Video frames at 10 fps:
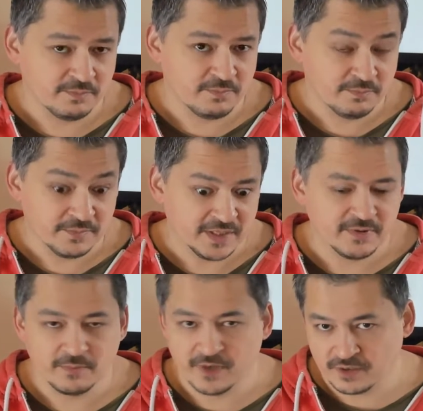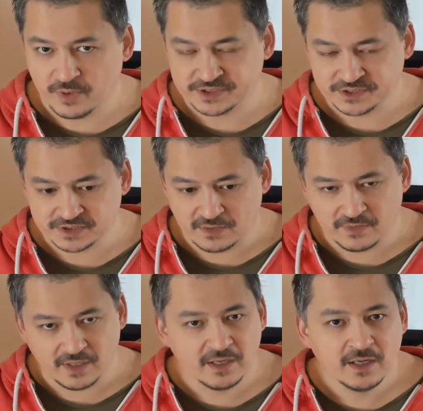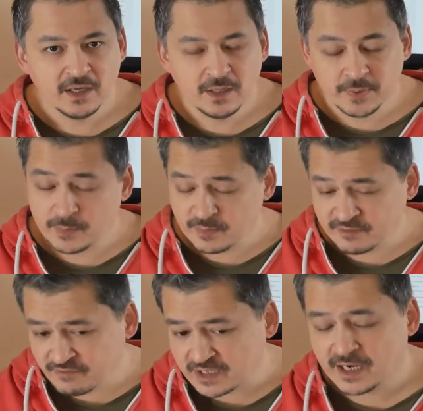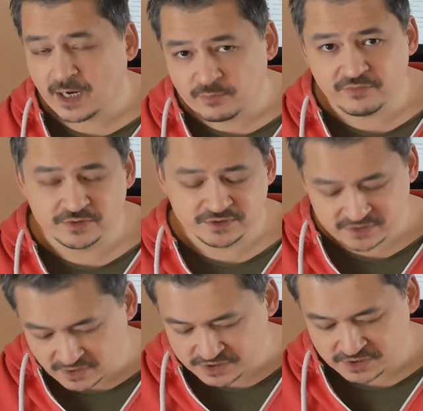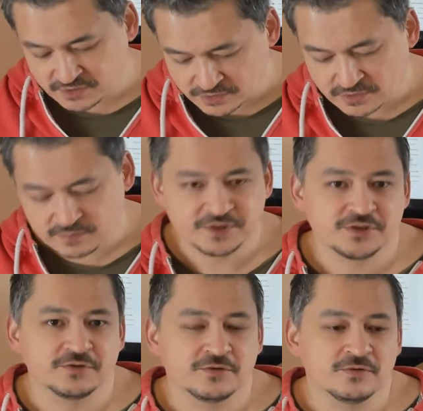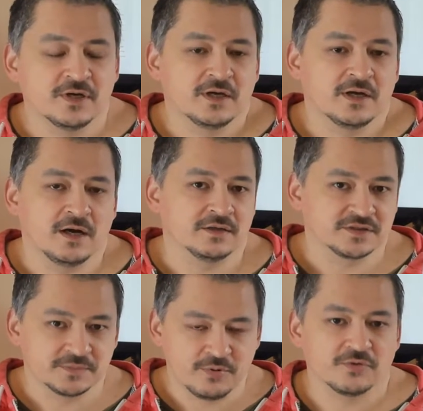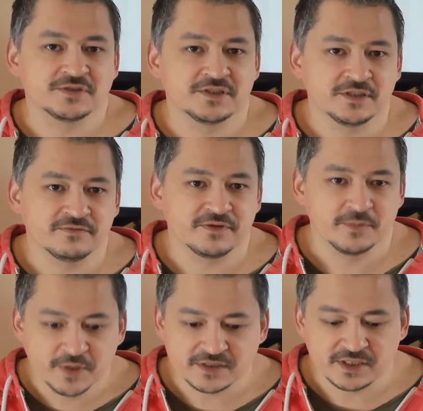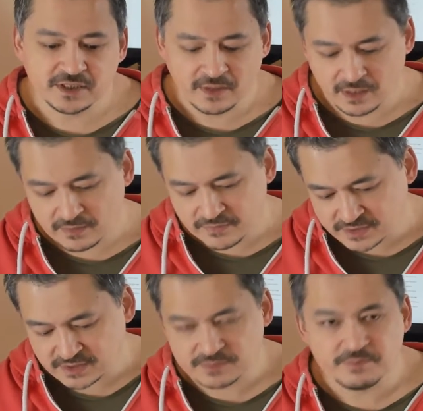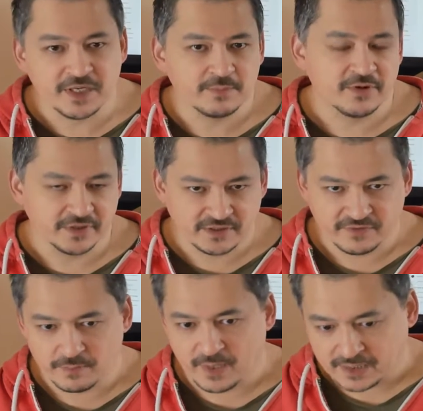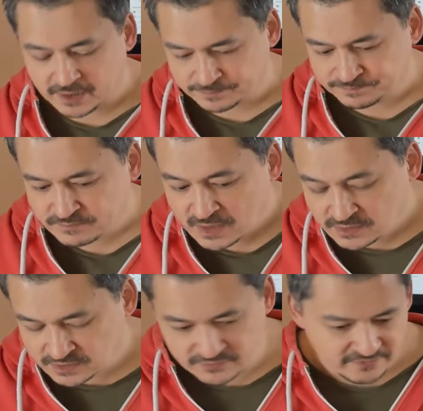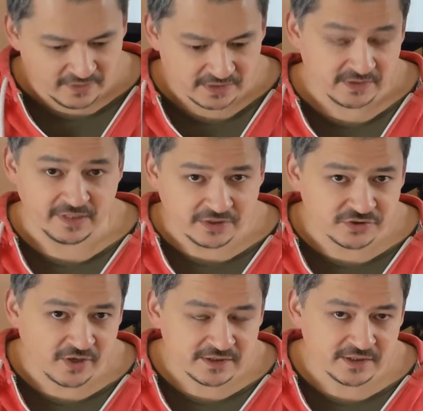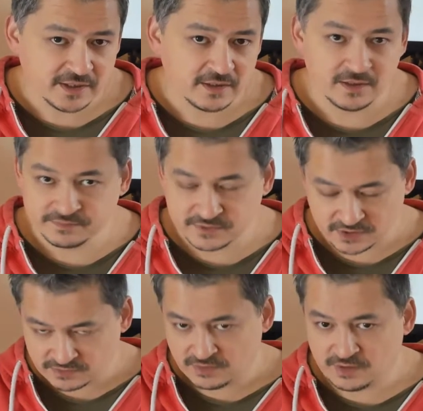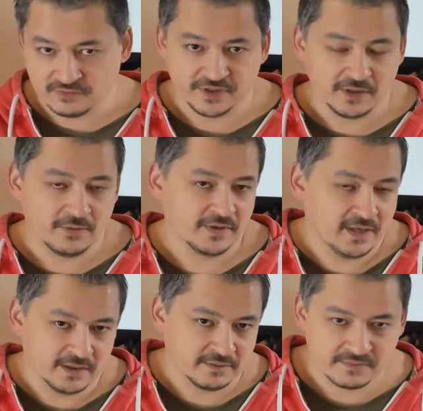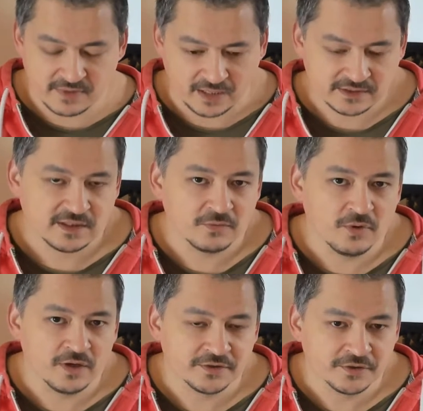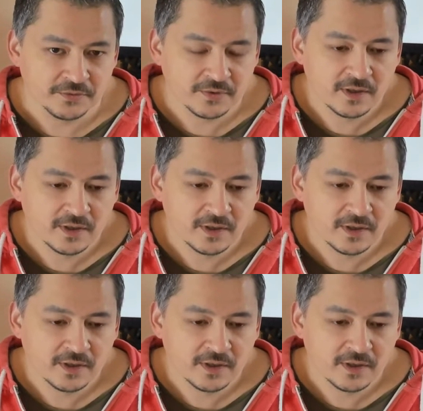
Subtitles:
me putting my own questions out there. People have been really helpful. It's such a good, mature, and supportive community that this is me putting something back in. So if I find something interesting, I'll just do a little video on it, and that's kind of what I do